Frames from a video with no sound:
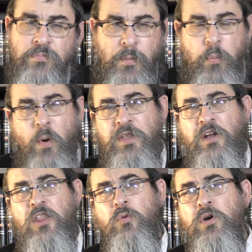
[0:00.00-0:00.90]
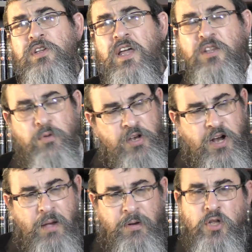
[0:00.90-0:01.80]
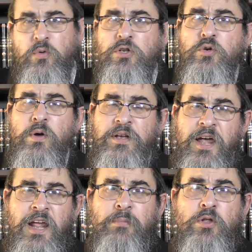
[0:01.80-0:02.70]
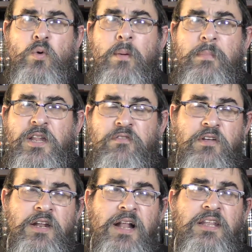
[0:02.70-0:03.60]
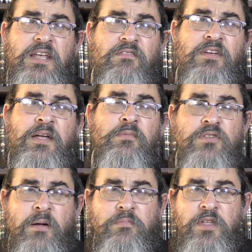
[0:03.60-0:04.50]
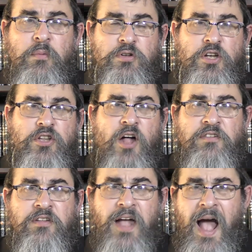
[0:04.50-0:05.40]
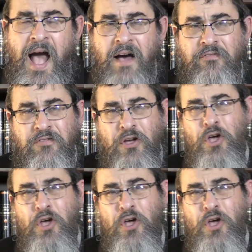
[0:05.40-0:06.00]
The point, in other words, is when you're coming to a Jew and getting him to do a mitzvah, you're not giving him something which he doesn't have.